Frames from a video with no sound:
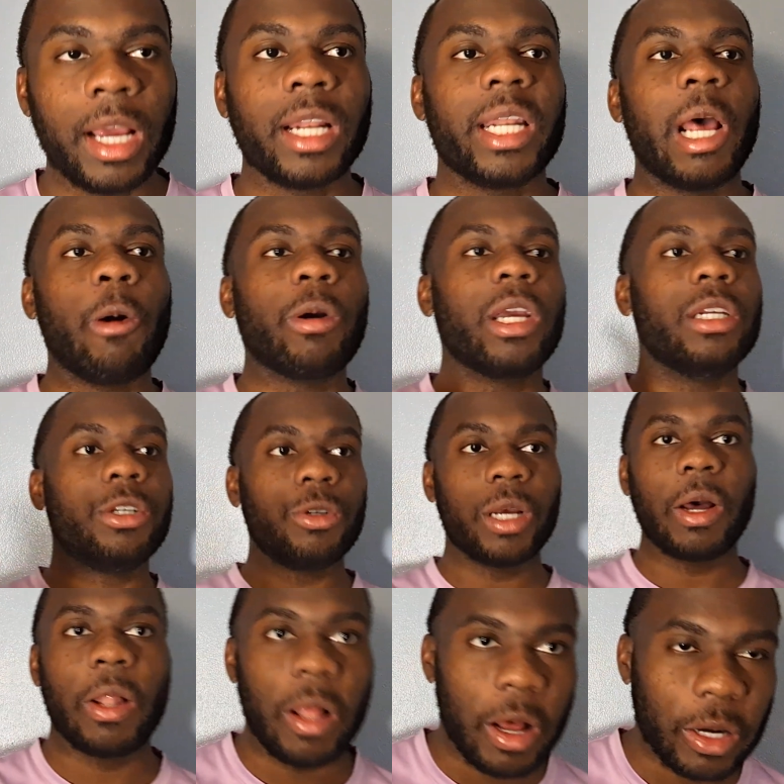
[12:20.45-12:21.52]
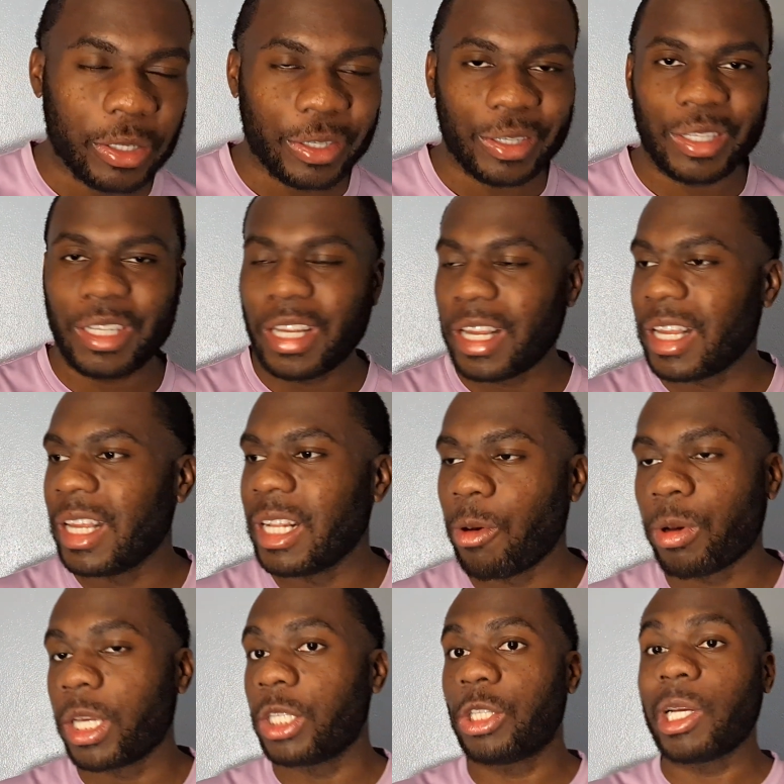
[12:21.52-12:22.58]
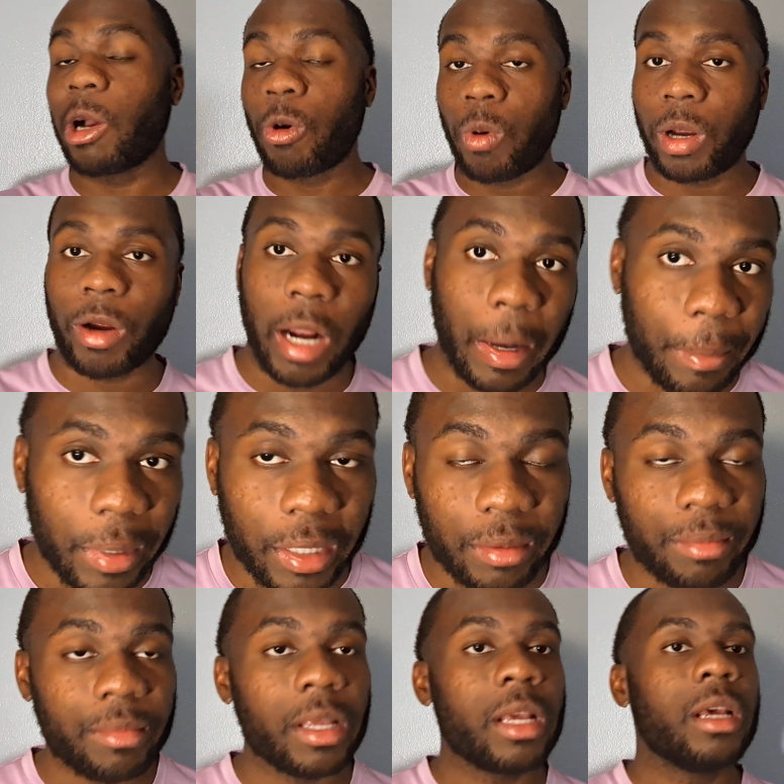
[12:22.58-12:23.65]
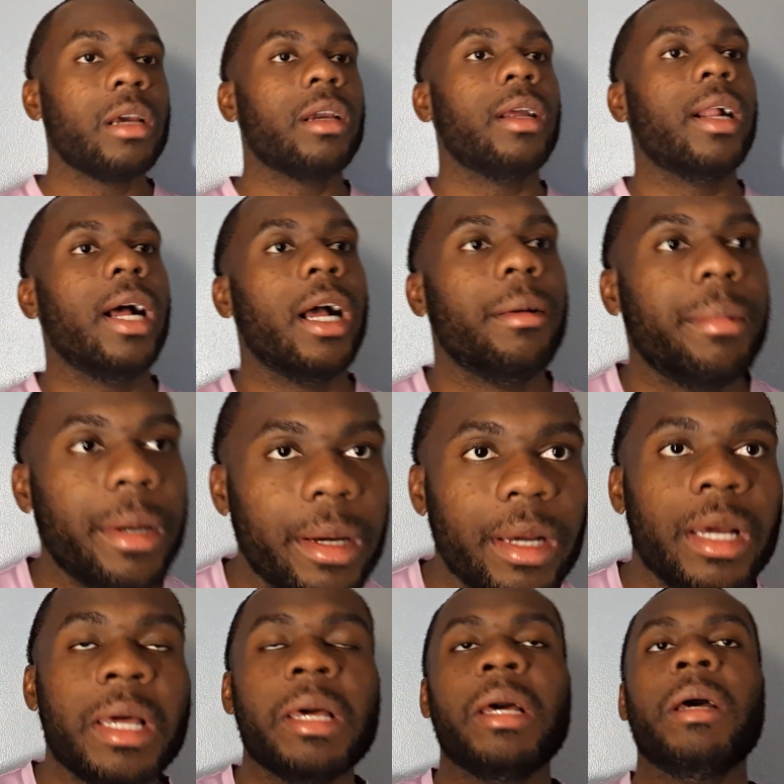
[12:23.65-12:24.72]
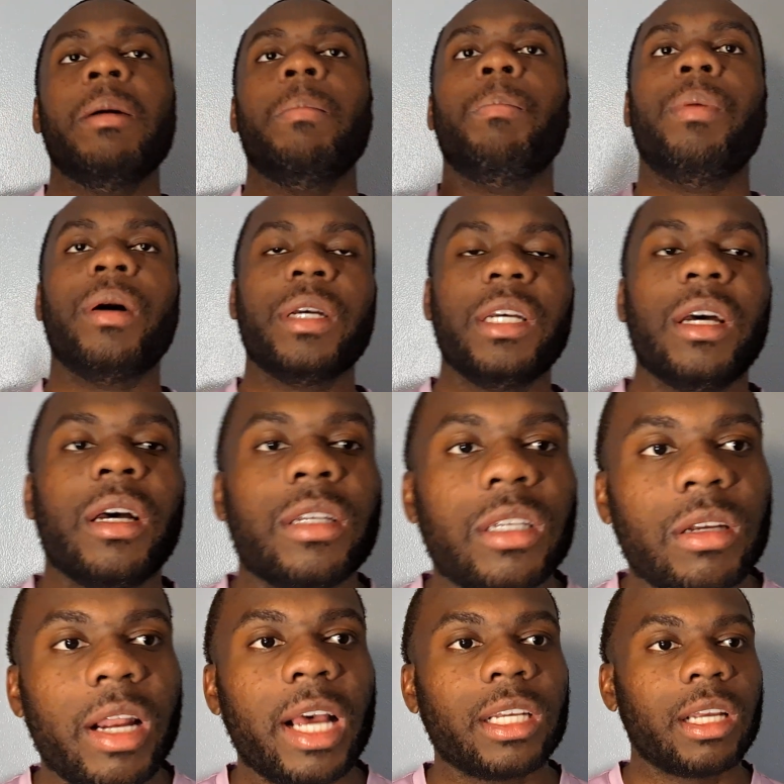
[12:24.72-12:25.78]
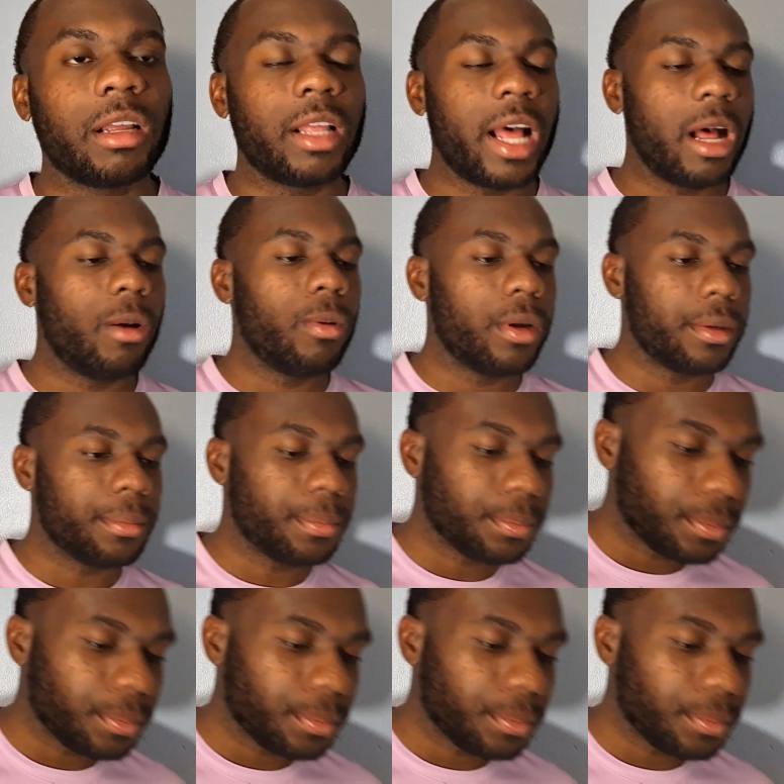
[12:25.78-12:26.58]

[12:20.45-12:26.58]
That will get you out longer. That will get you out quicker. I meant, you know what I mean? But yeah, so that's how that went.